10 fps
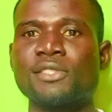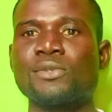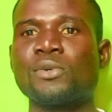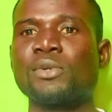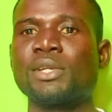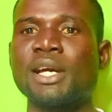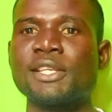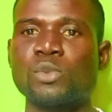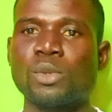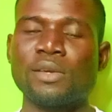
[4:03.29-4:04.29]
So that
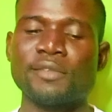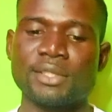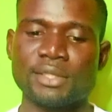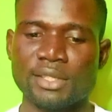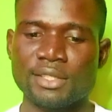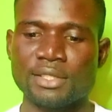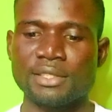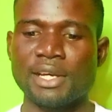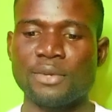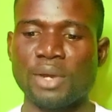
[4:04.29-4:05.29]
is one of the things
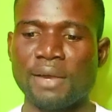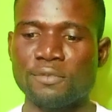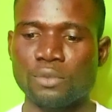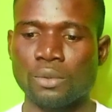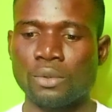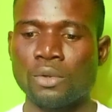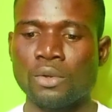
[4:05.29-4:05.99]
that you have to